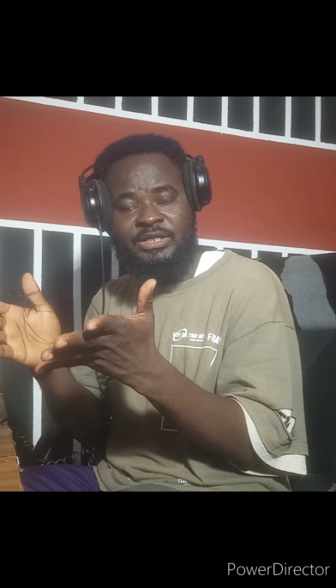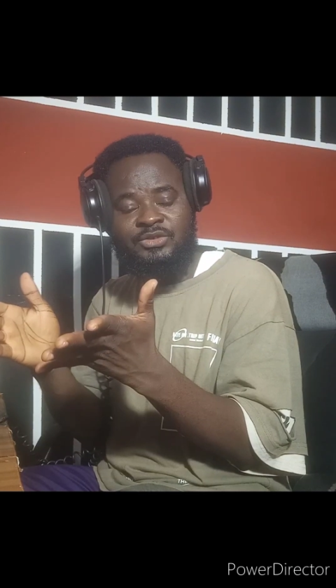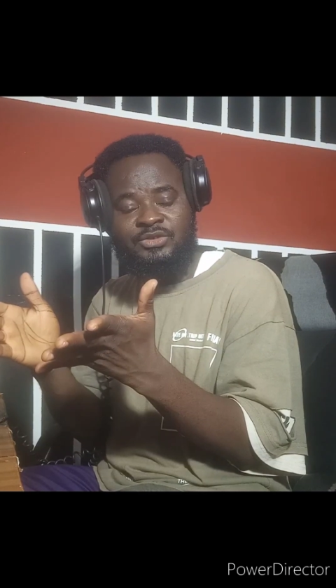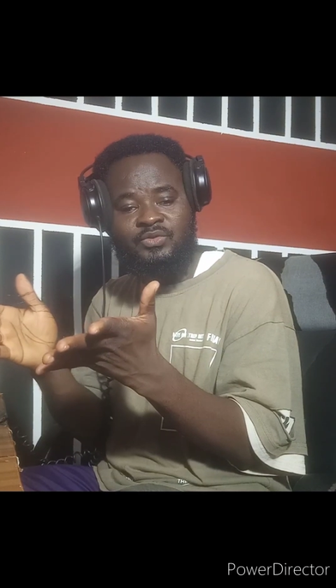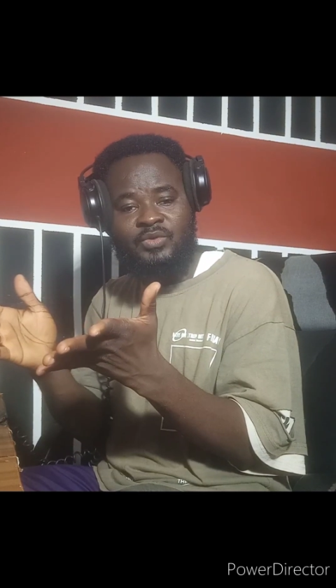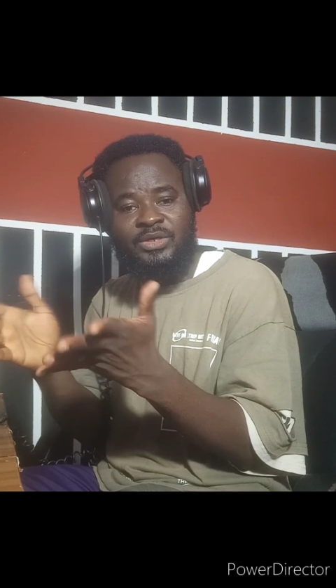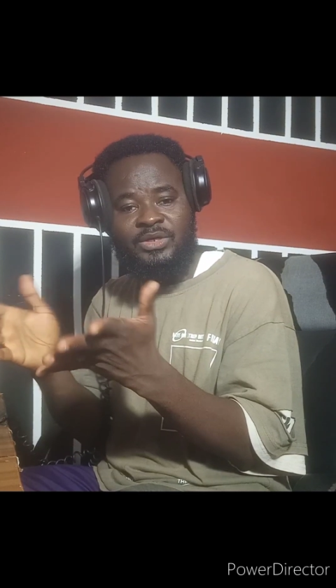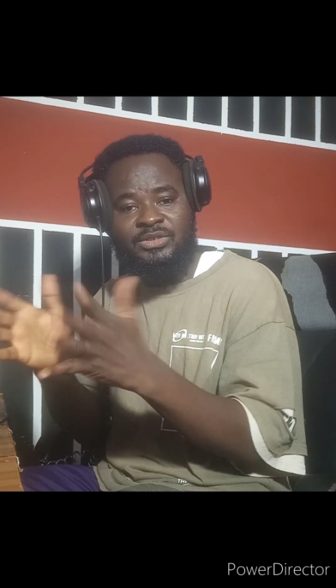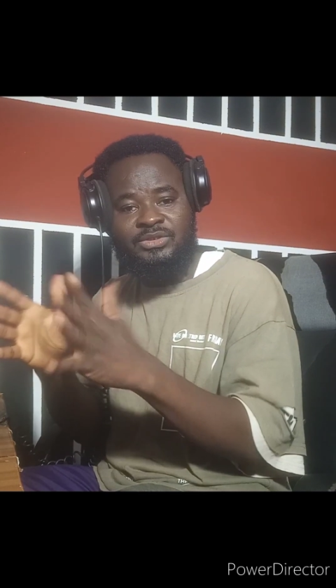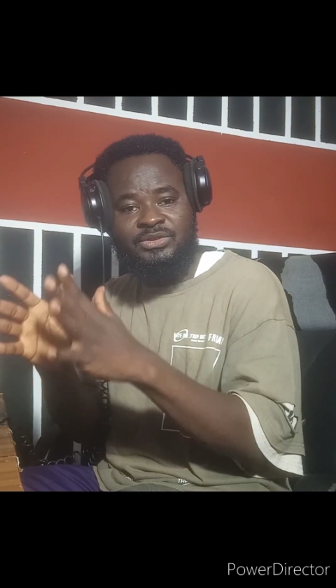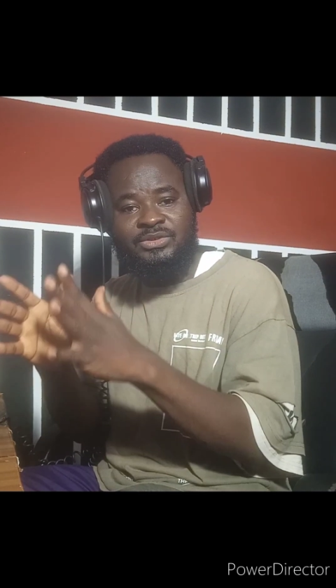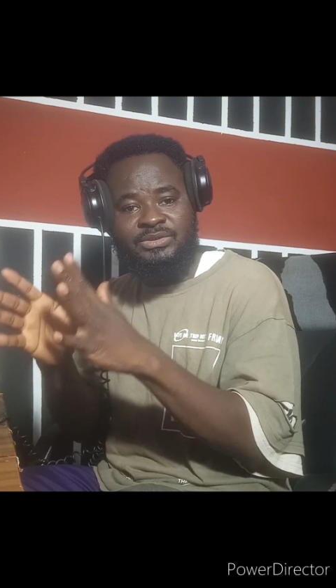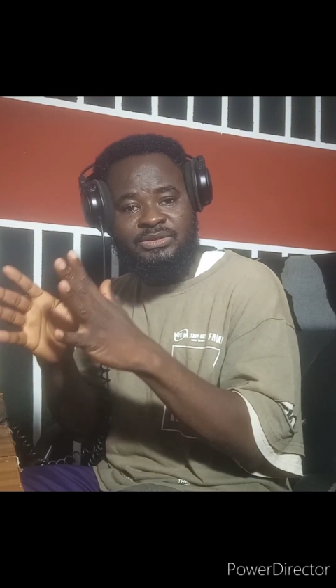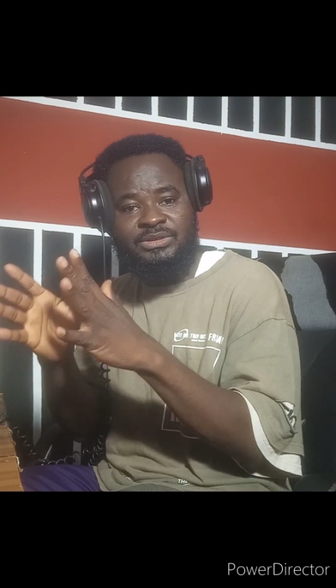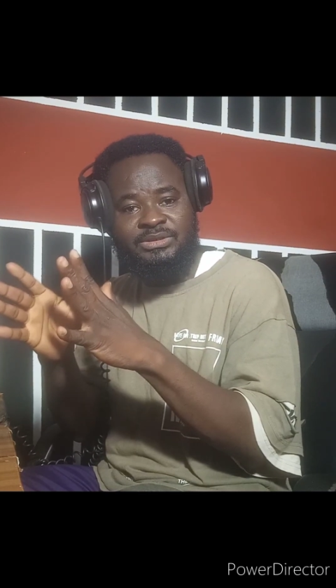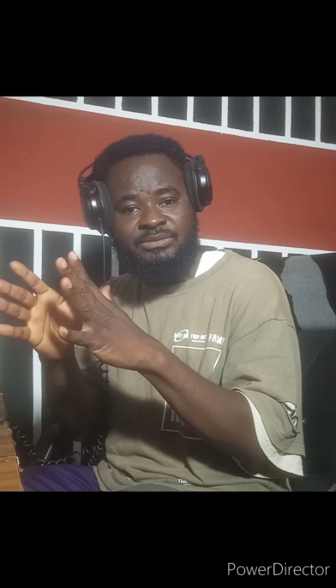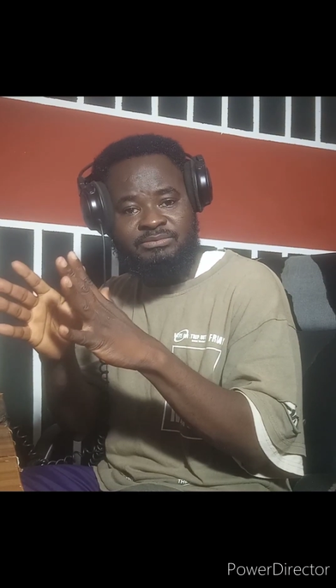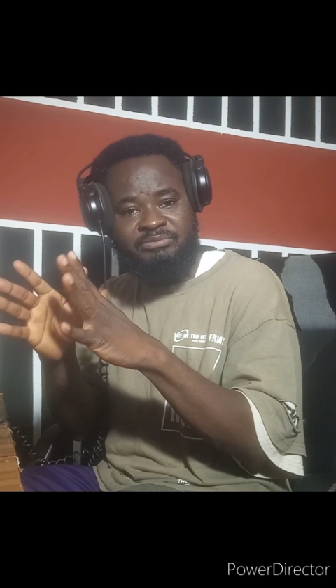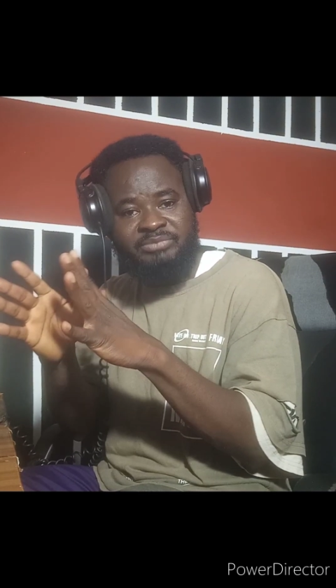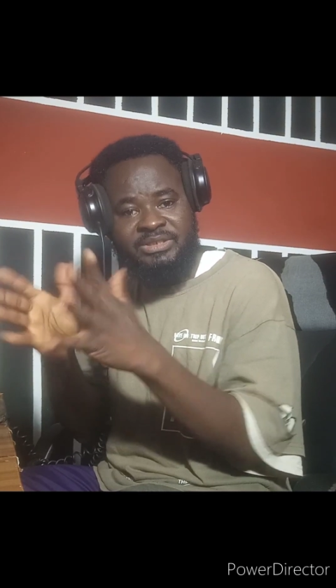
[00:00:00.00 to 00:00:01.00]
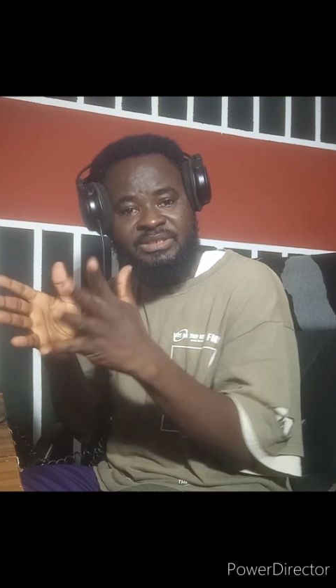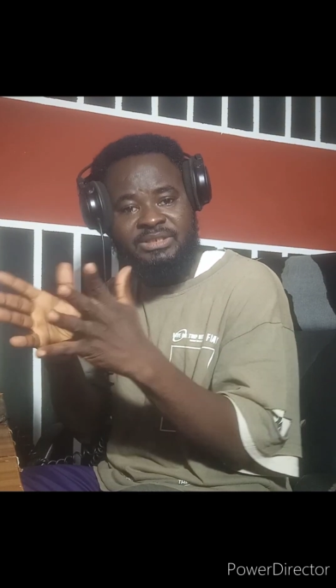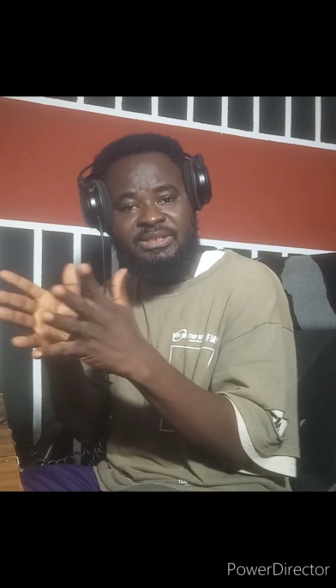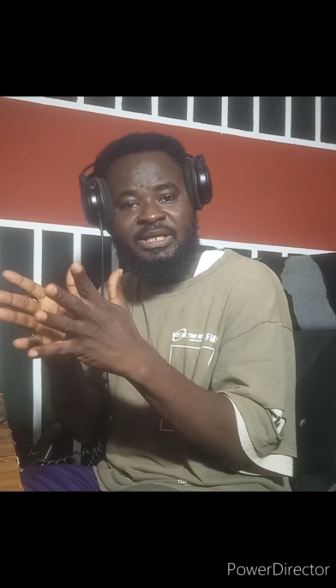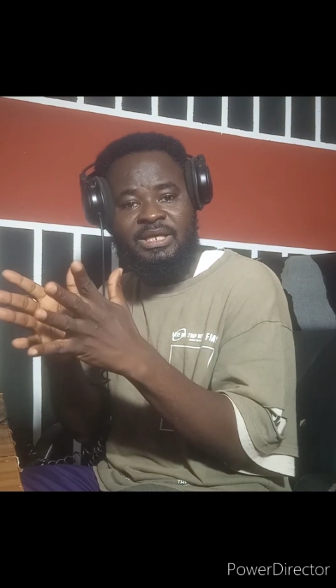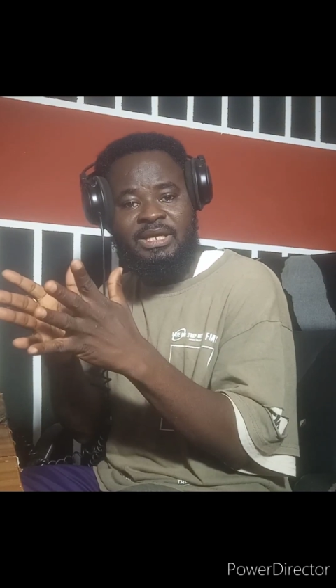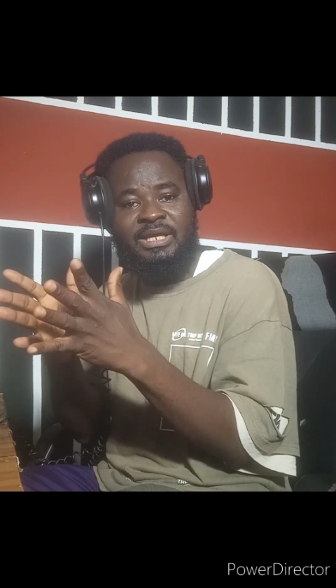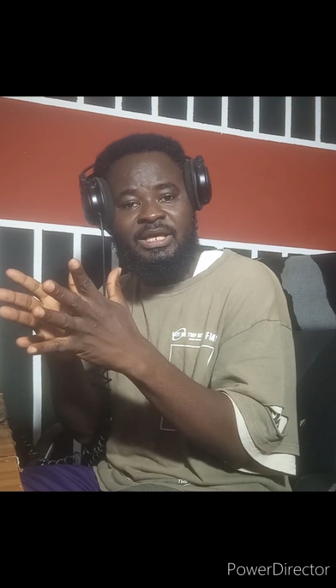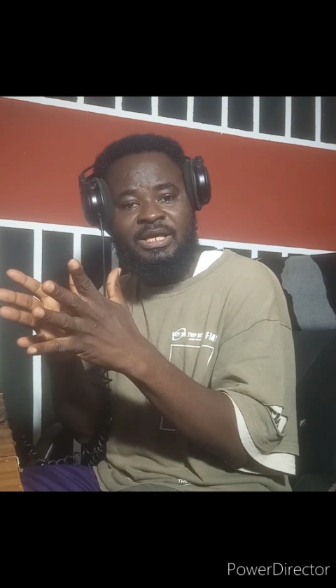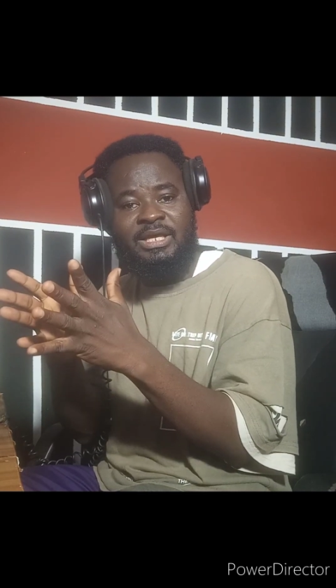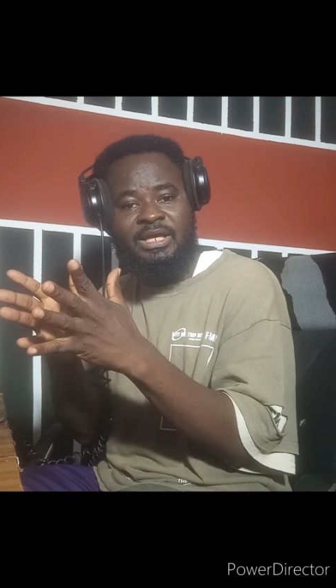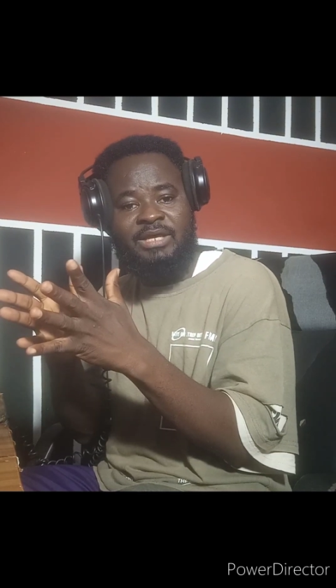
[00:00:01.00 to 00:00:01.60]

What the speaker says: is going to be